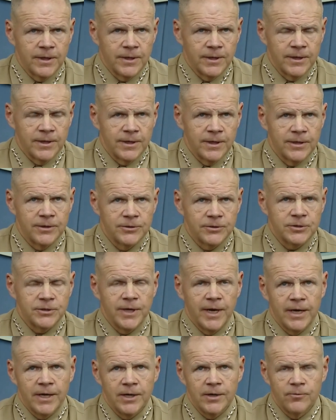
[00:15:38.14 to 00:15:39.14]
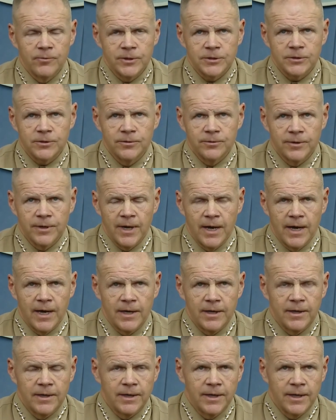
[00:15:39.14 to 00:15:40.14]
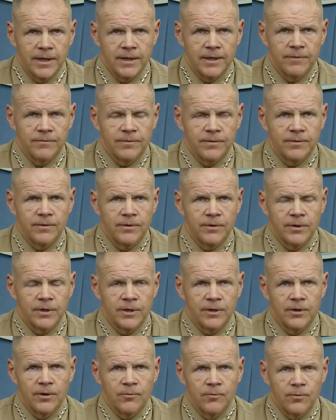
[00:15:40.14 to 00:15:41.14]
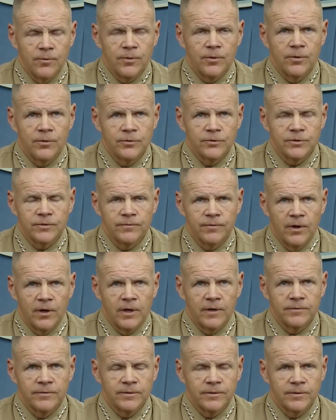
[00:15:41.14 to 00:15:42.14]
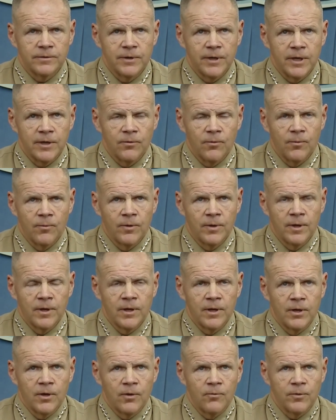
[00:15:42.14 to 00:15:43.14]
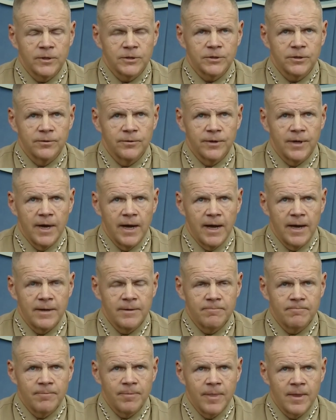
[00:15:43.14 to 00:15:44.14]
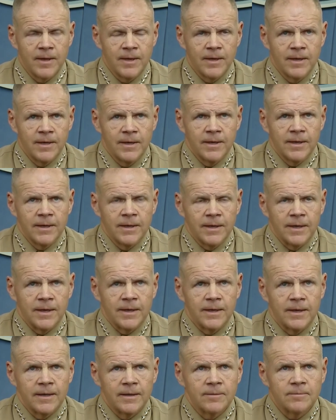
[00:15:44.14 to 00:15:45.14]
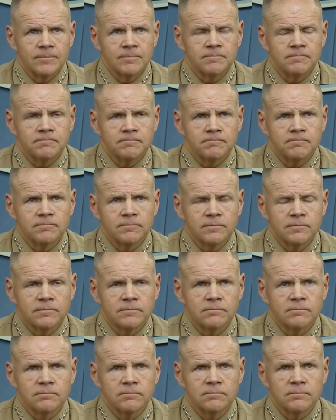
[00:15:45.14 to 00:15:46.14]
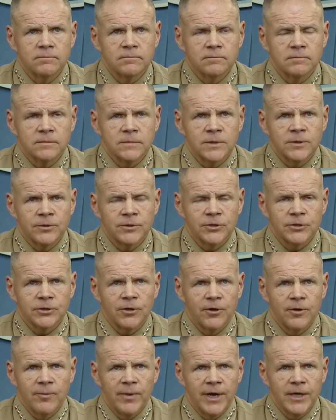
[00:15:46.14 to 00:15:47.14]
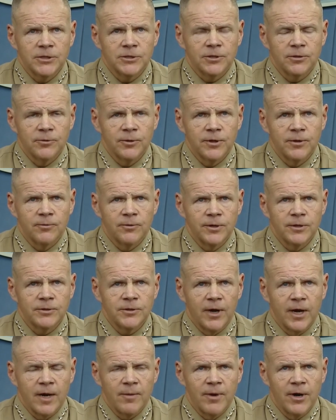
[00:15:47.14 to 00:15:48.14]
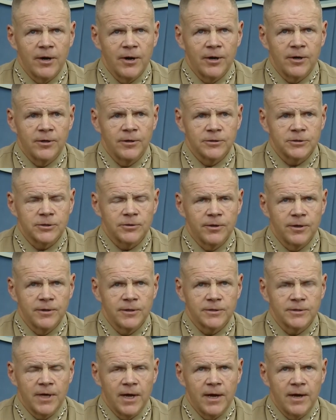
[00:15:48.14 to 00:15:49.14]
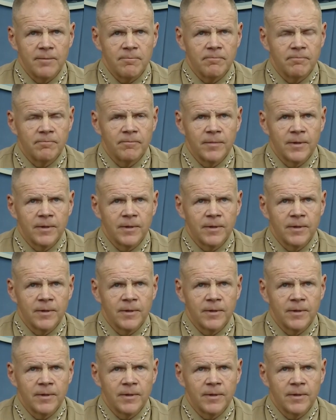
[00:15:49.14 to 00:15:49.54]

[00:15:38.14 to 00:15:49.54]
understanding of what's going on and if, you know, who's involved and what's going on. You know, the sergeant major, we talk about our culture all the time.